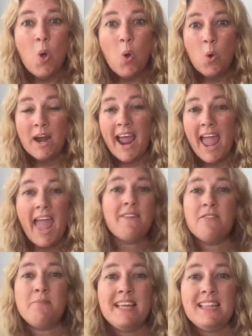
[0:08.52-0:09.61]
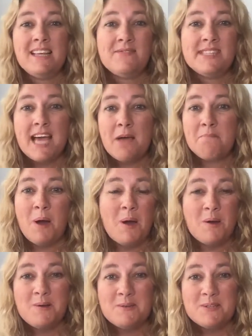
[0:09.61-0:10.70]
or everybody loves that
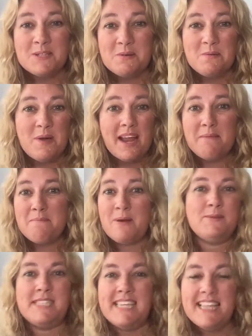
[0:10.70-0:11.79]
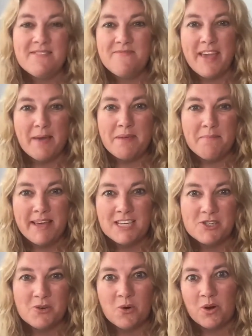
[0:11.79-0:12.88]
post when I'm posting the family
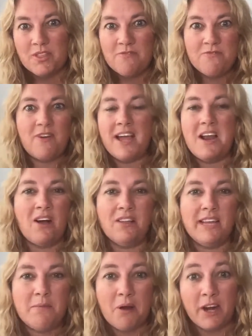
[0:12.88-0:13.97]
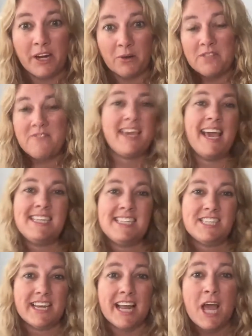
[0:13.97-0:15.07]
picture or the fun holiday party or the
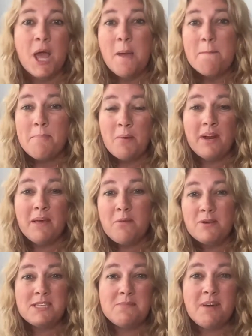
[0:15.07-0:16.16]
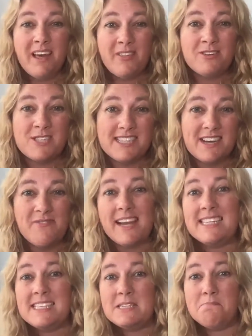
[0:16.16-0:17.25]
vacation, but when I post about other stuff, and
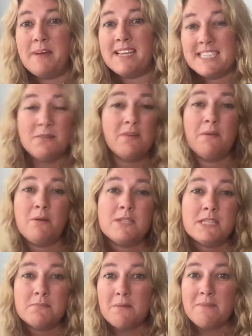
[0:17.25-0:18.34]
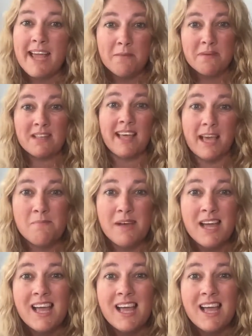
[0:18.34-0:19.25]
especially when I post about my M L M,